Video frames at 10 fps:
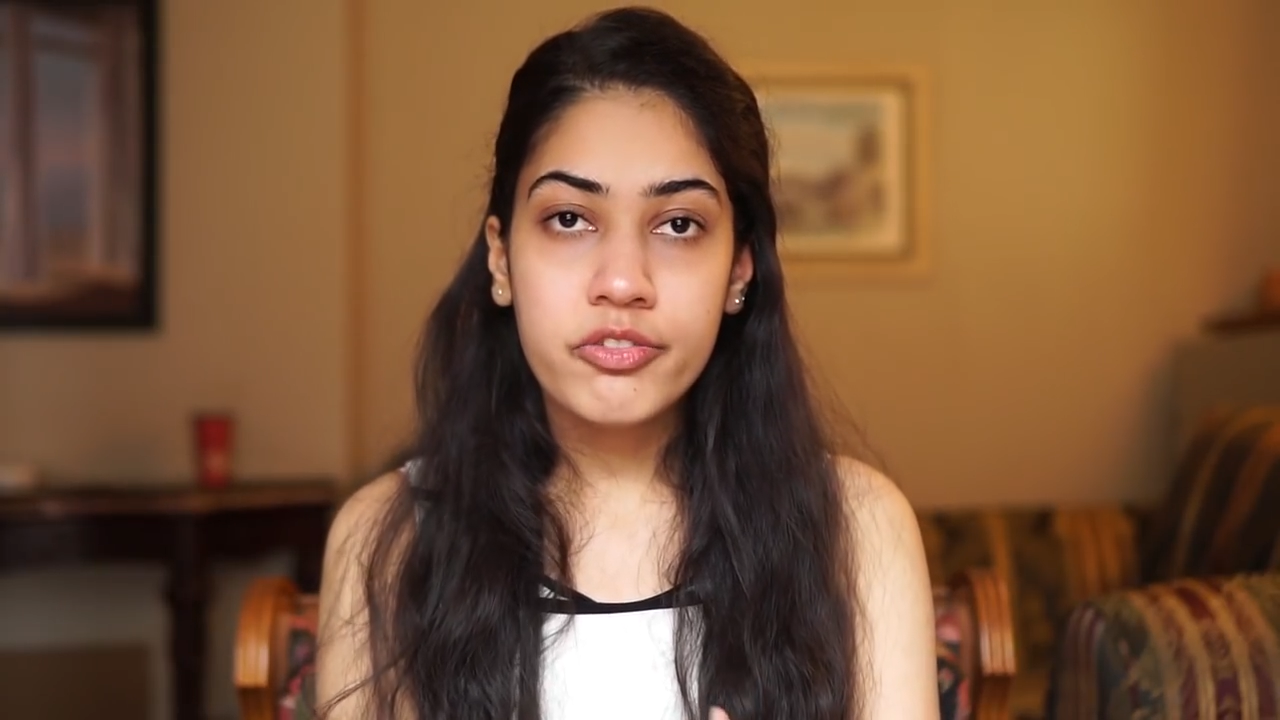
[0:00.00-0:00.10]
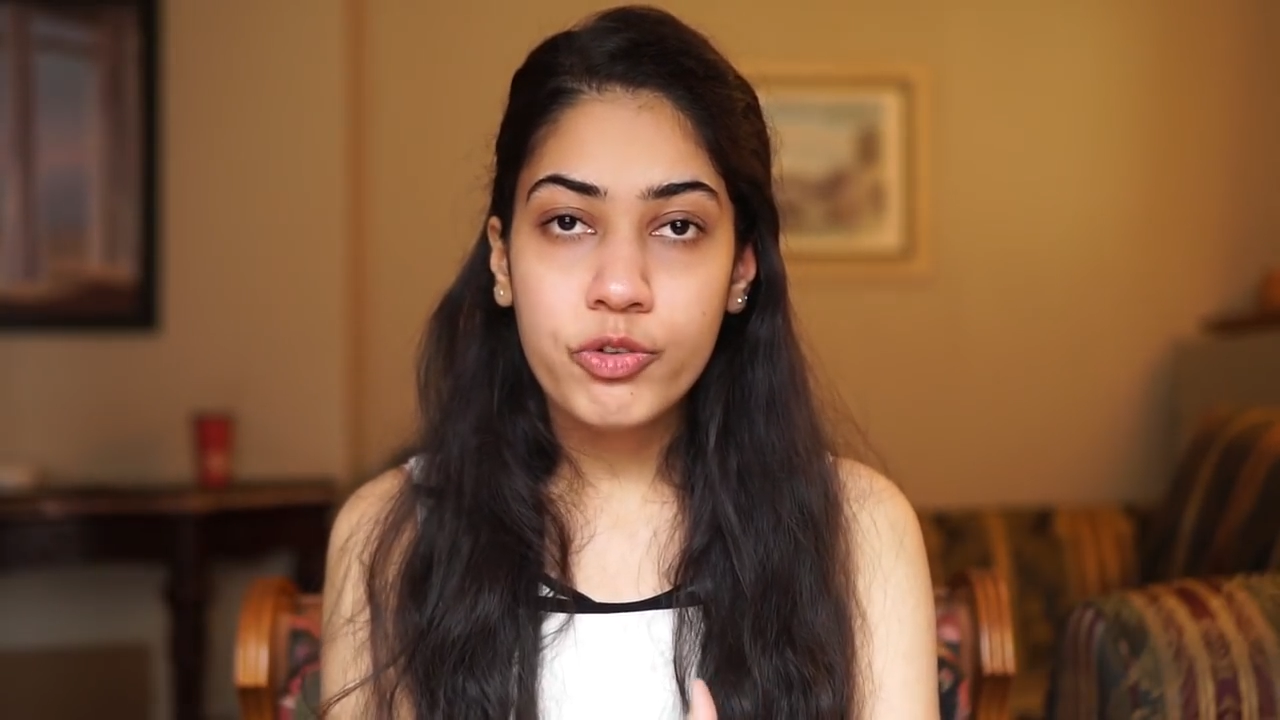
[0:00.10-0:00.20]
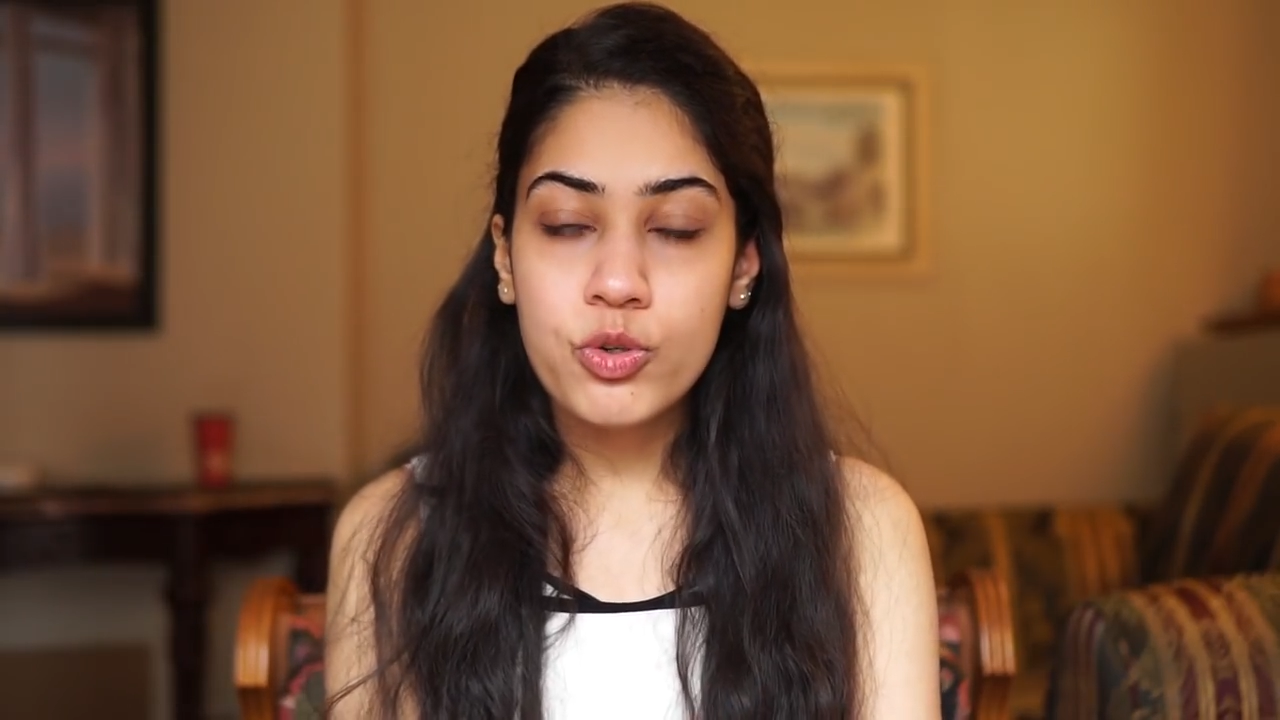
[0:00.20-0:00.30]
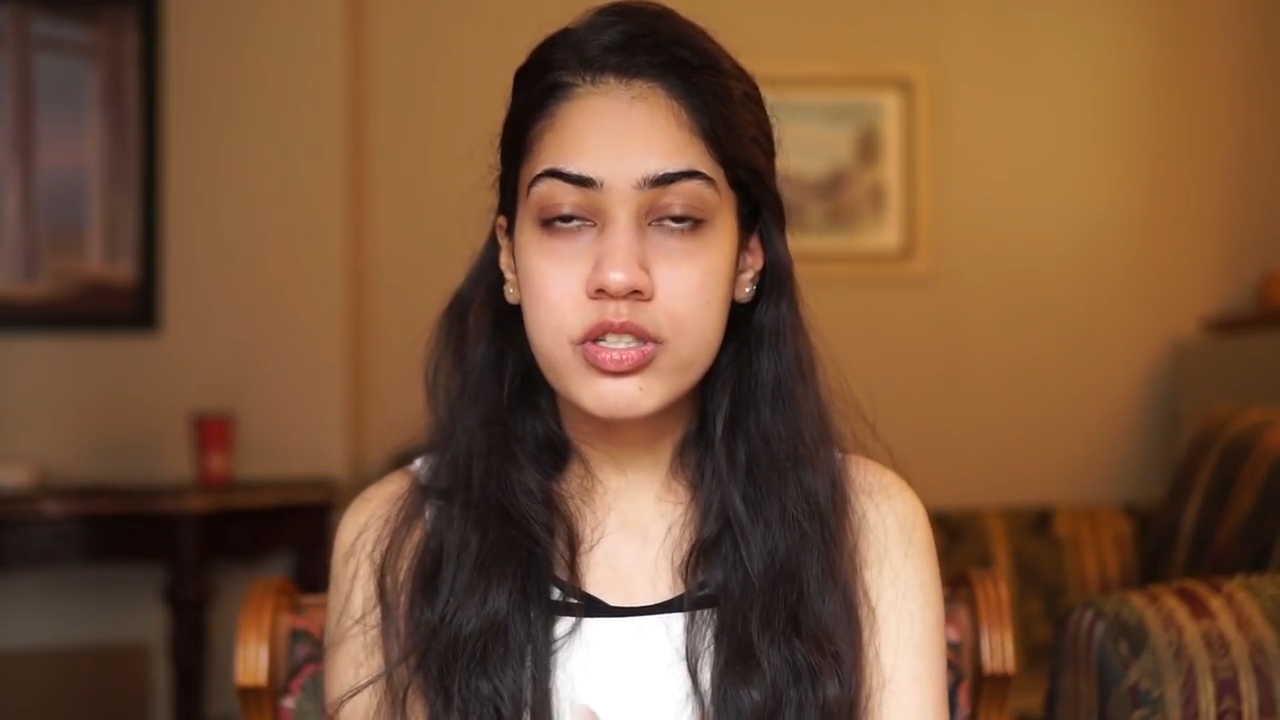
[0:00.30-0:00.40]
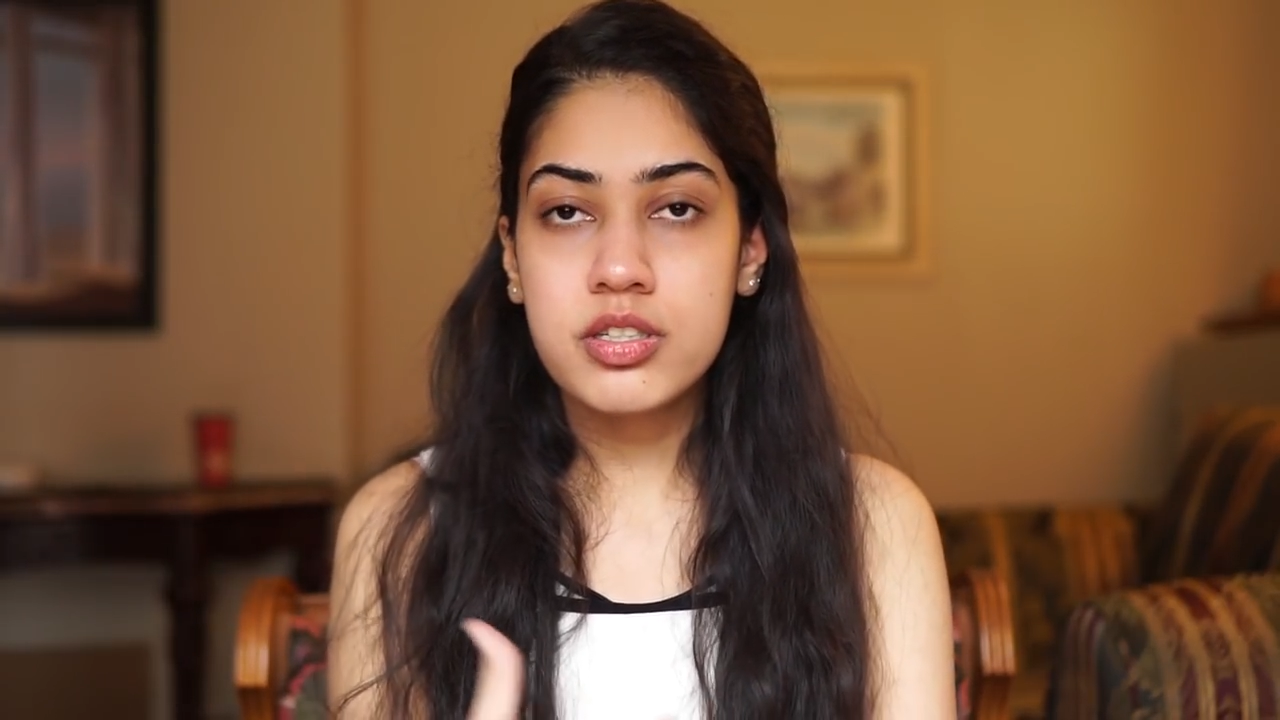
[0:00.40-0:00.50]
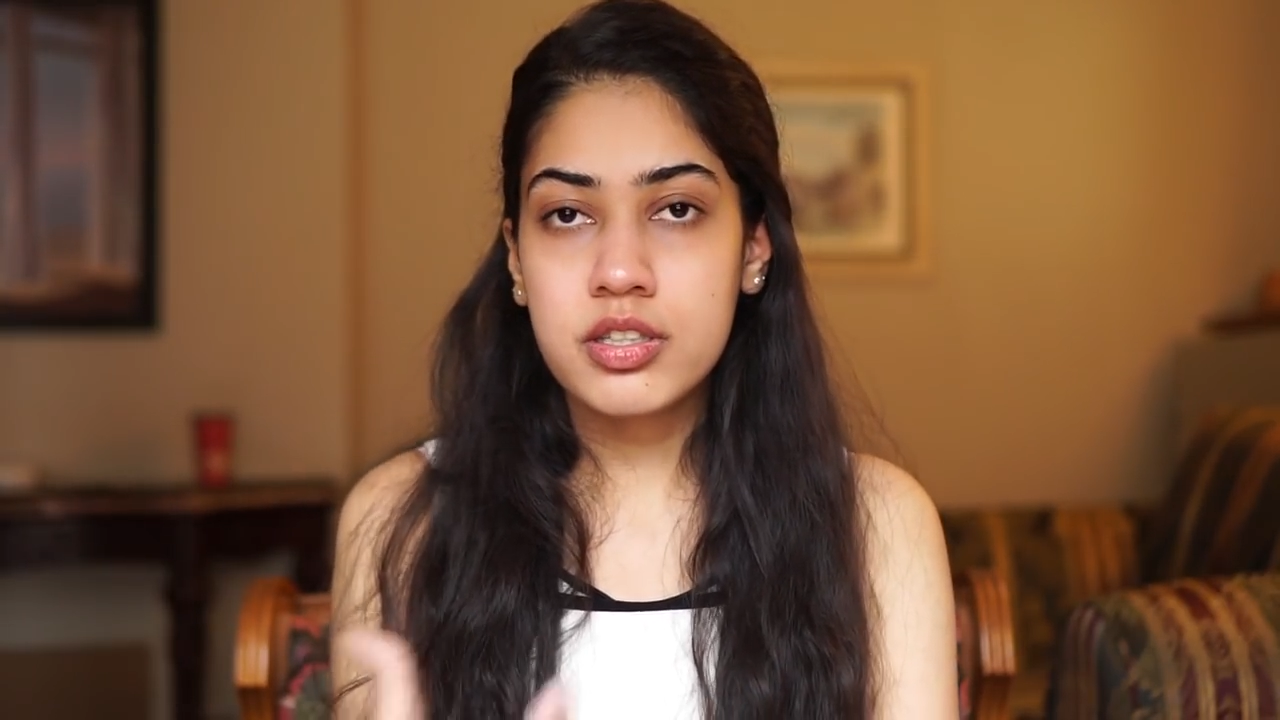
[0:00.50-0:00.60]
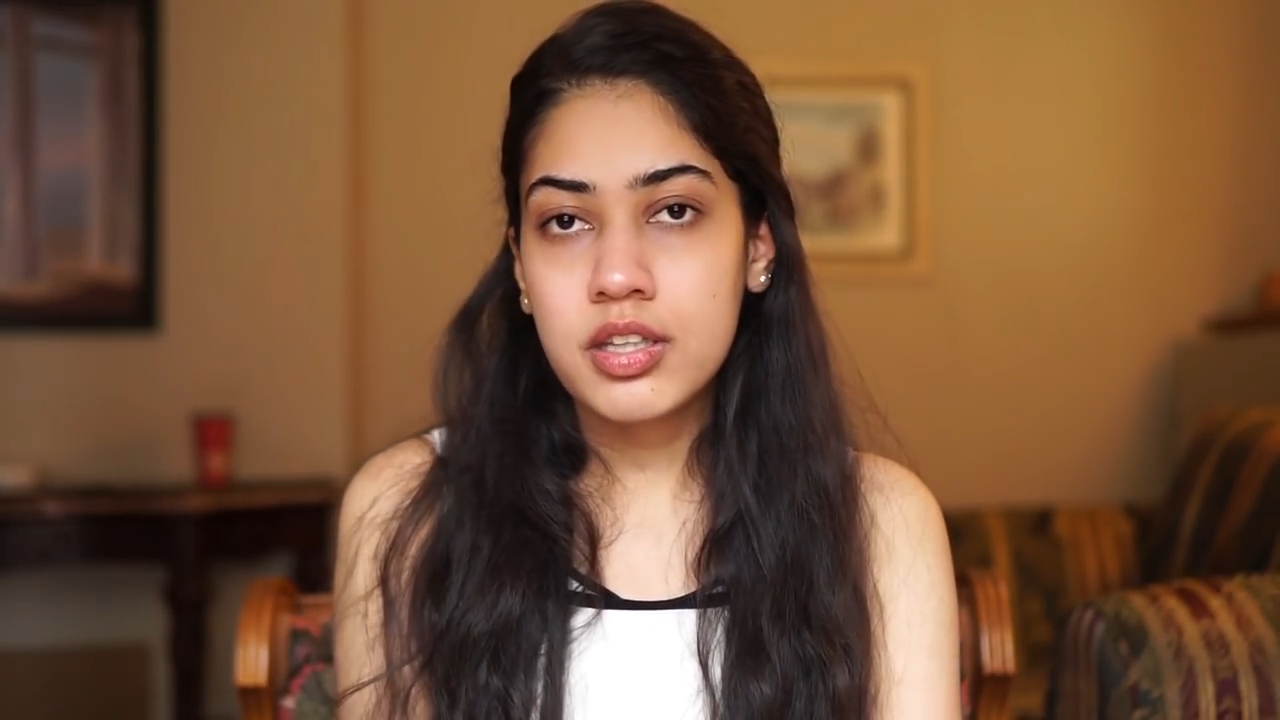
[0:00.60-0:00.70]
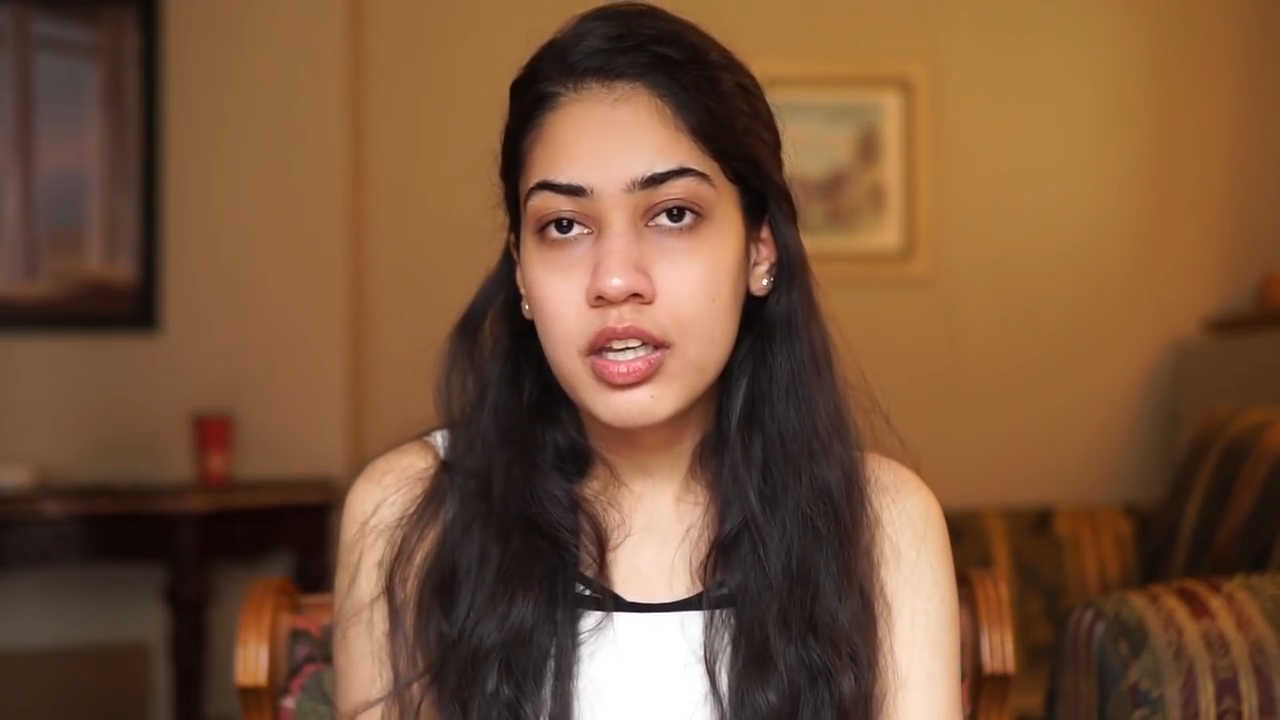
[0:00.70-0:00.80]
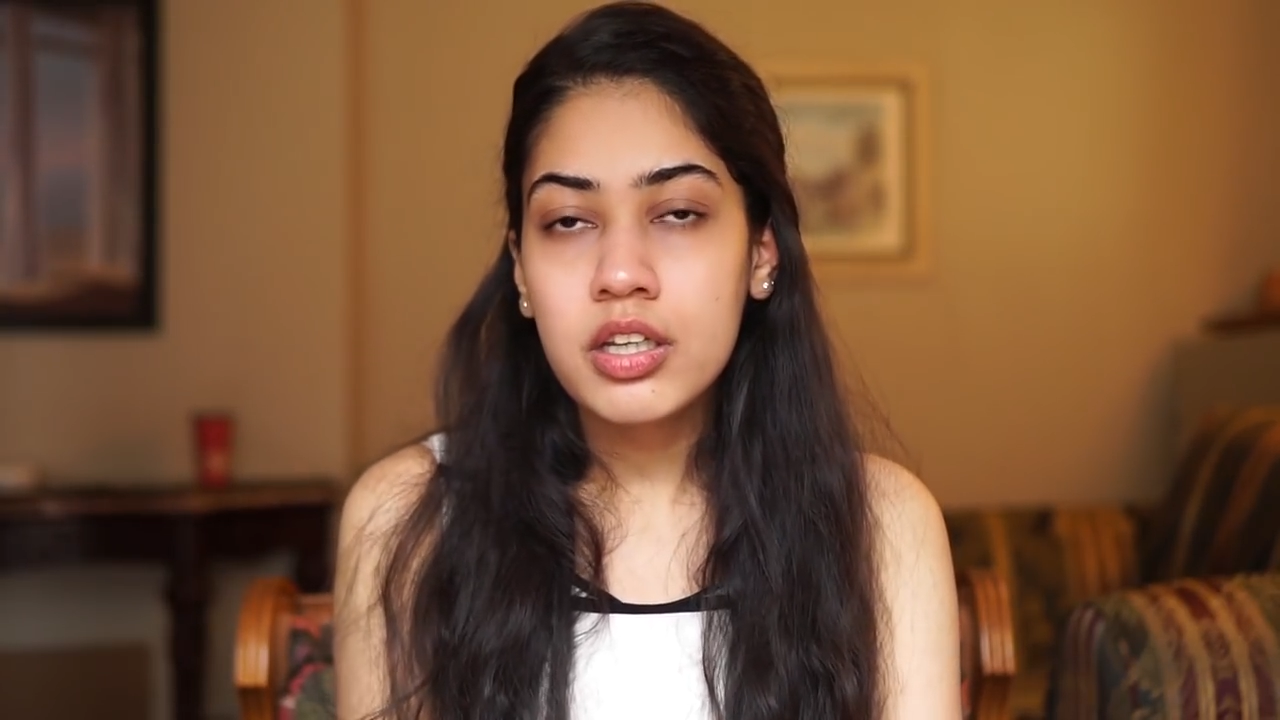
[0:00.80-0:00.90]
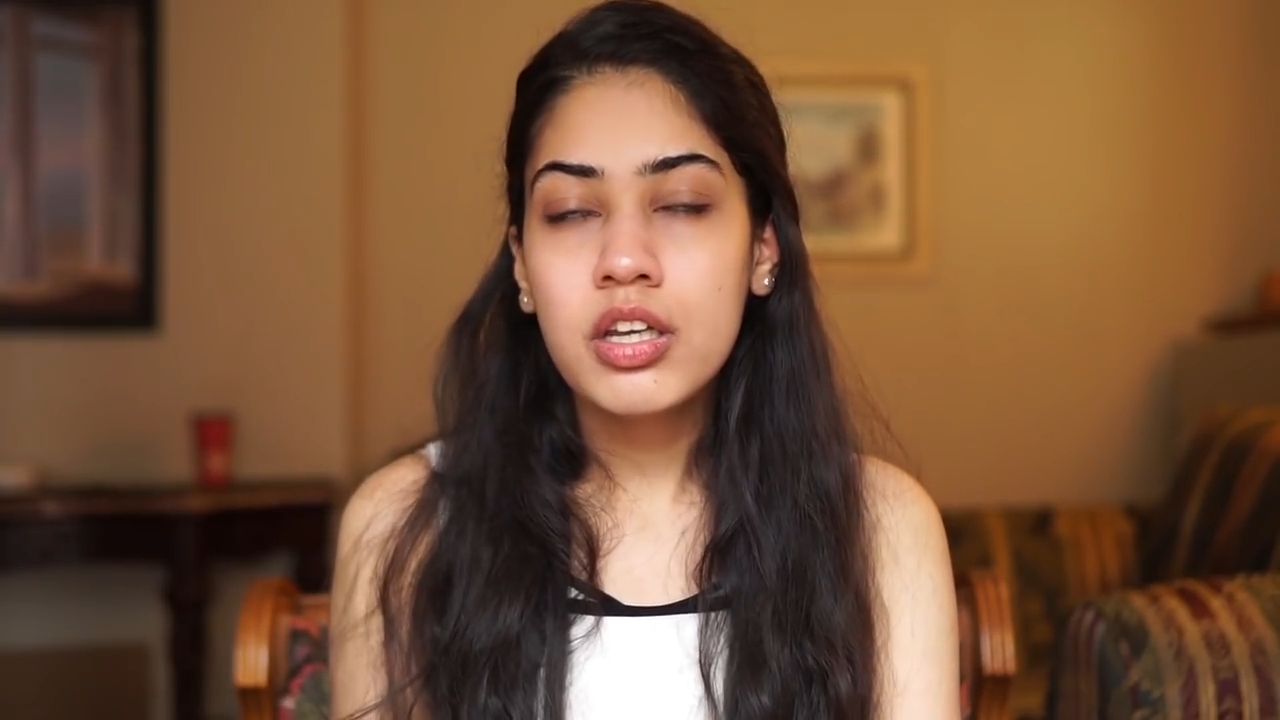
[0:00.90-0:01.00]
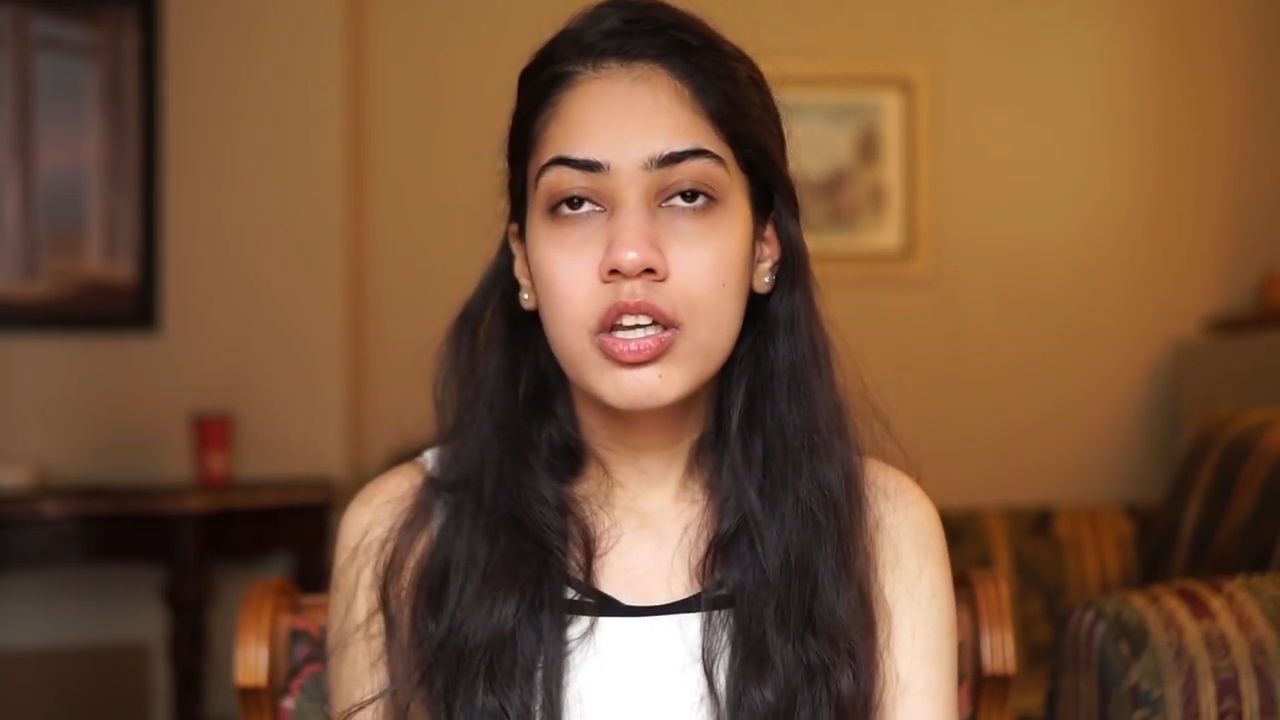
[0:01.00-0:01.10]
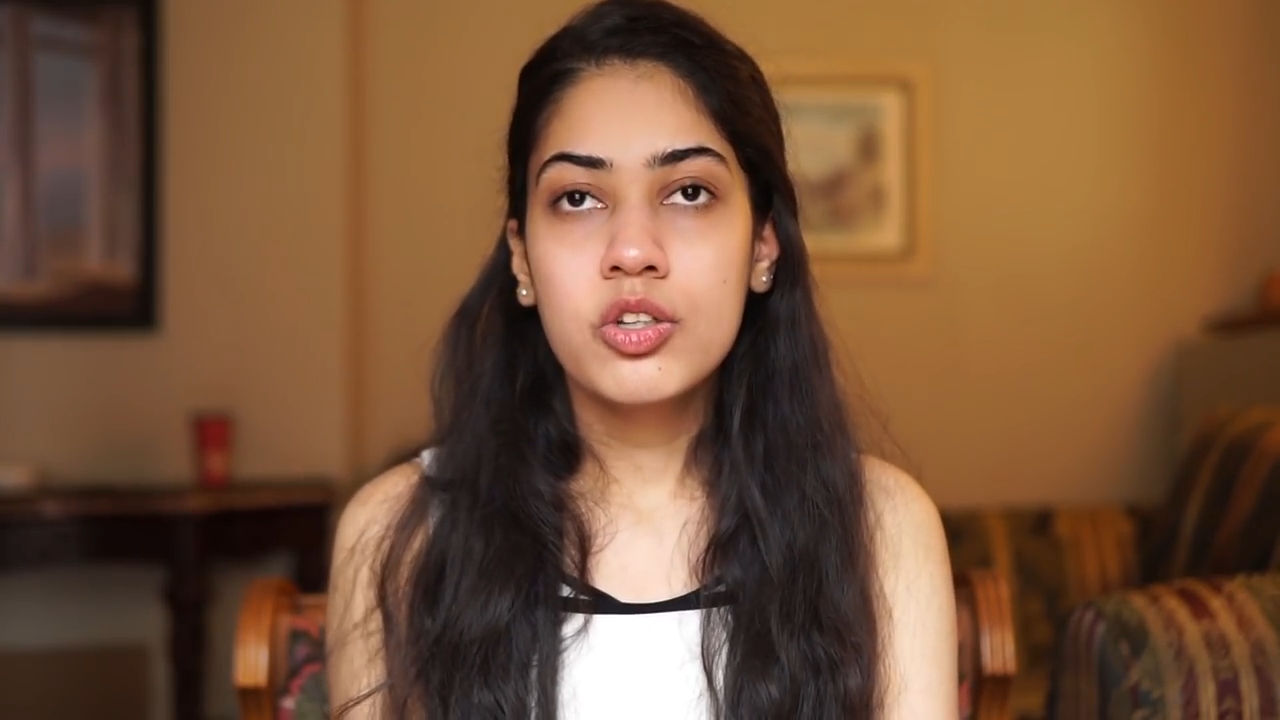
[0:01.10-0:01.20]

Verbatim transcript: Infosys thing,